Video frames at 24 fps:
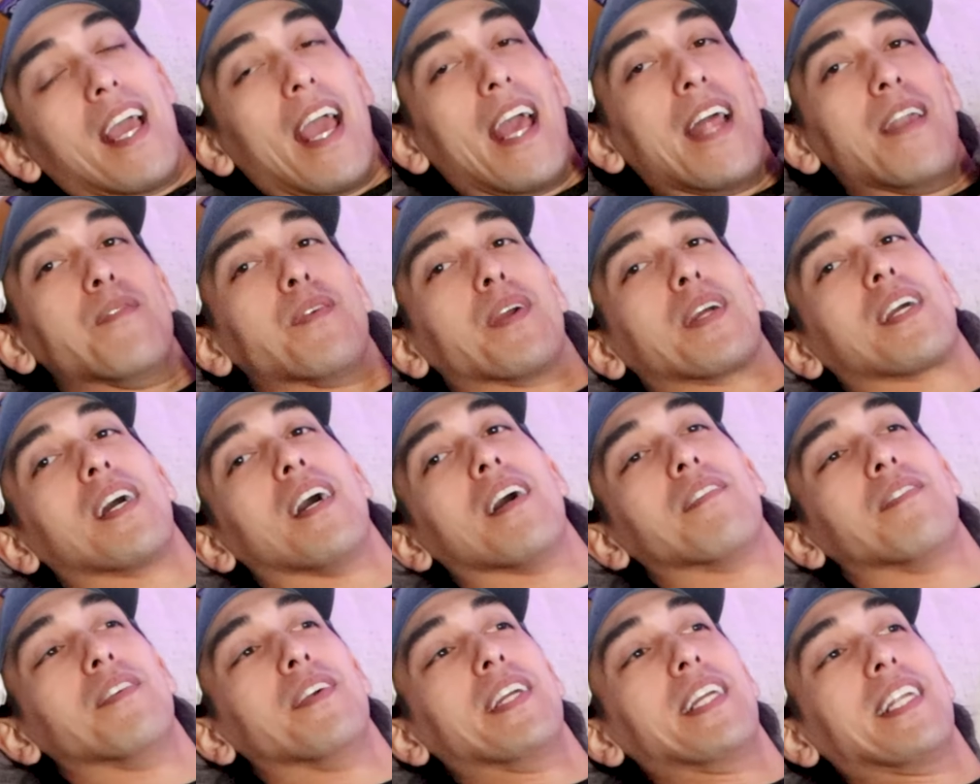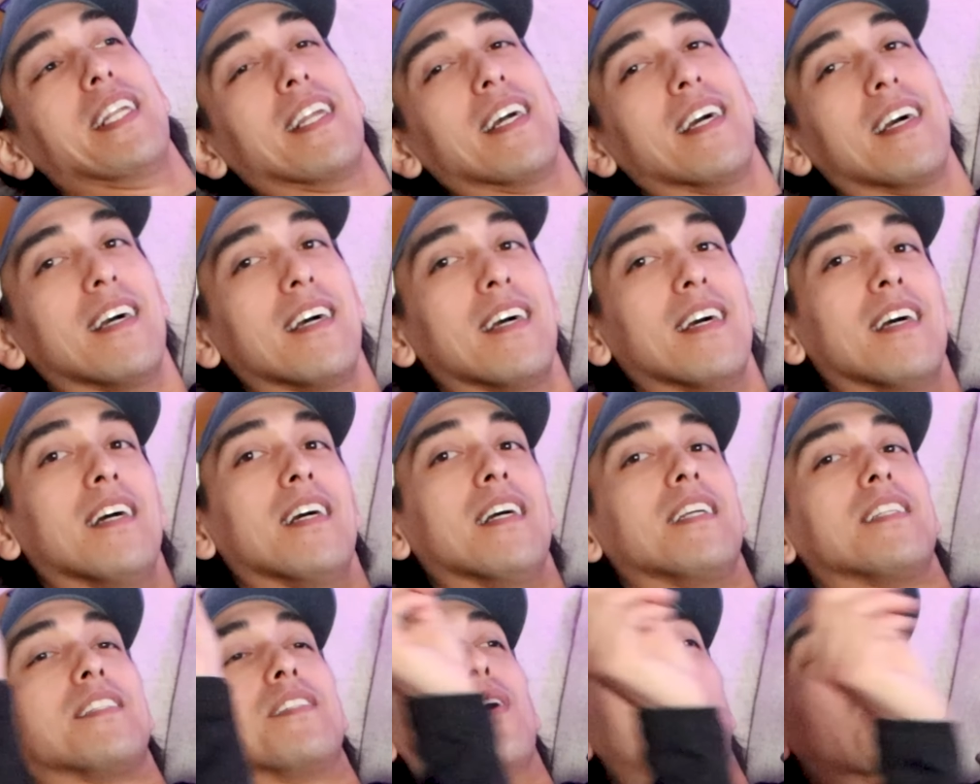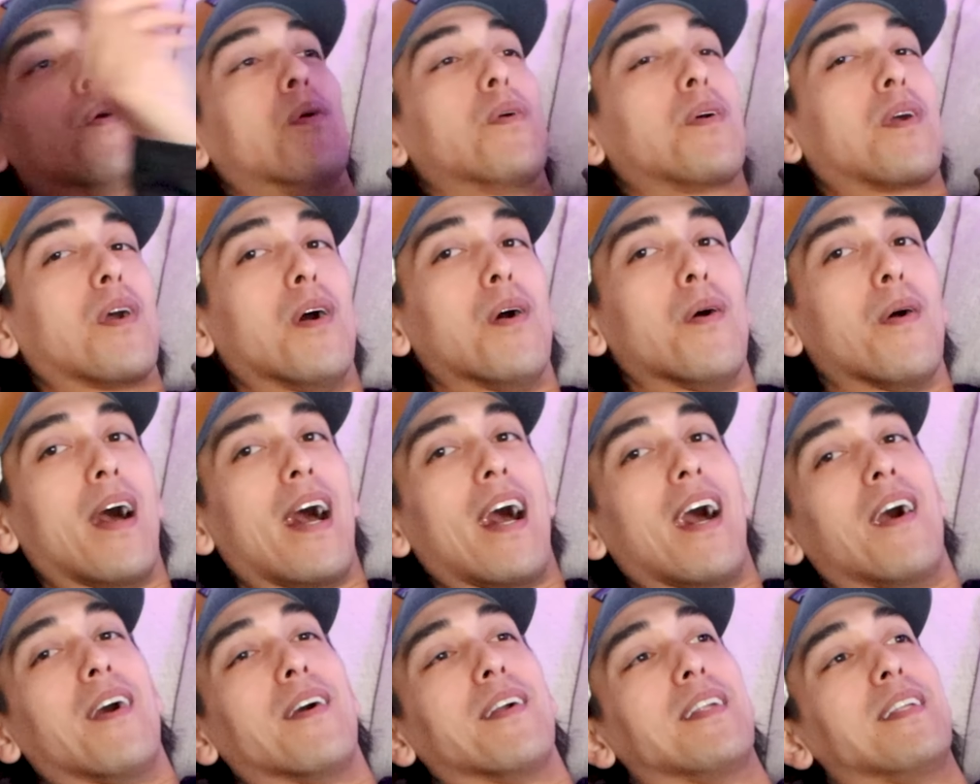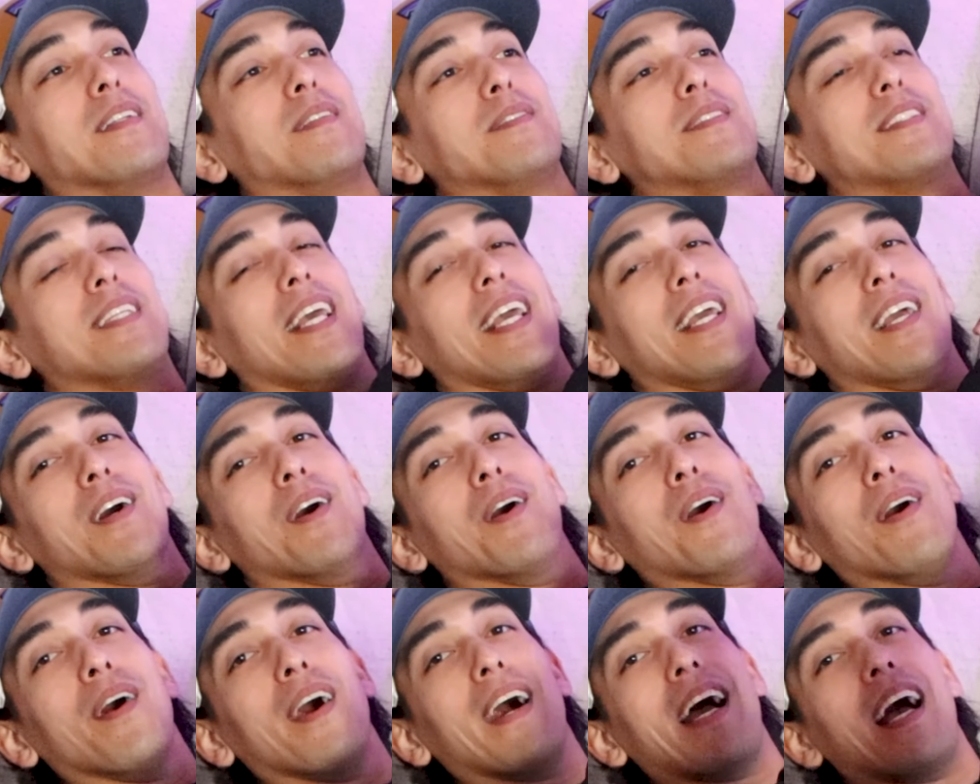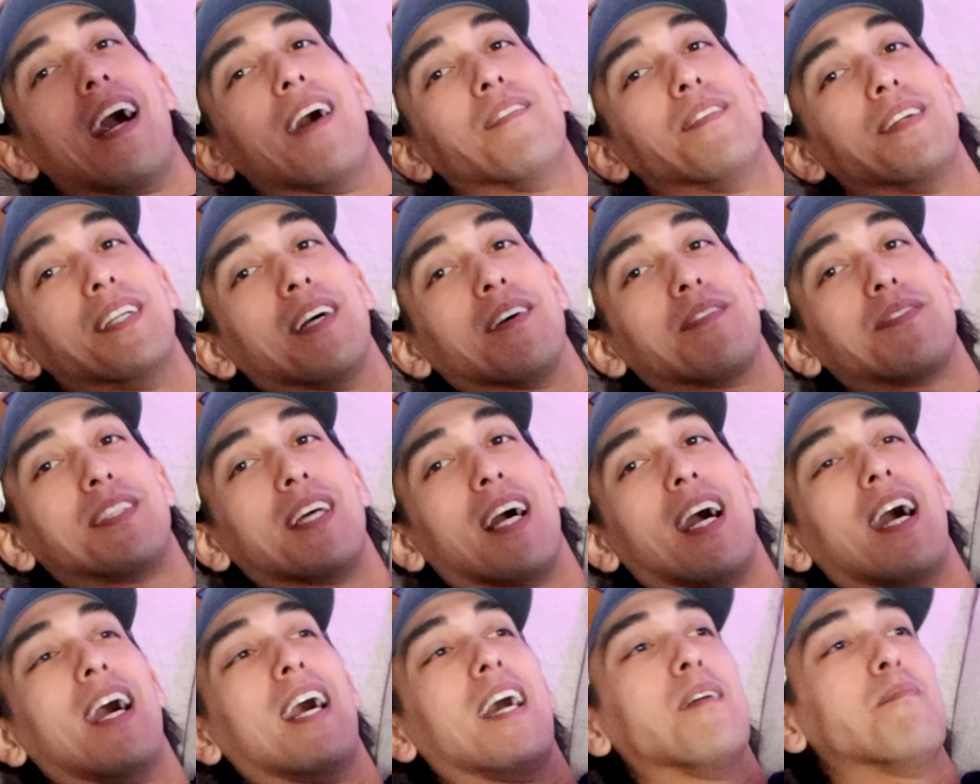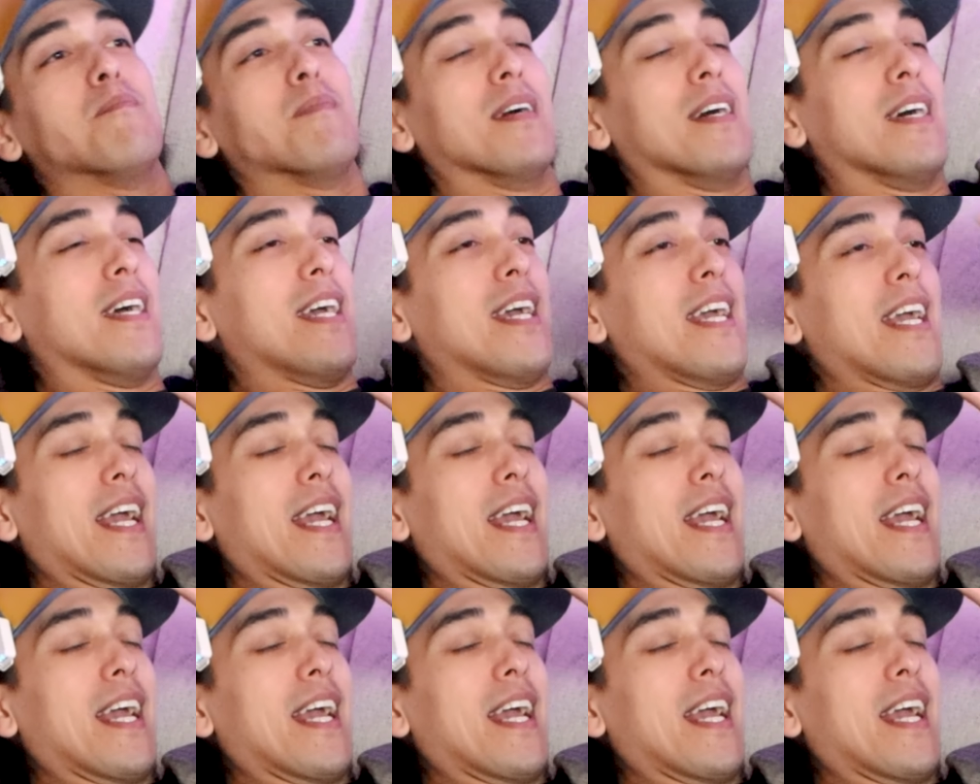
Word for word: and recovering. Don't go out and say, oh, I have enough time,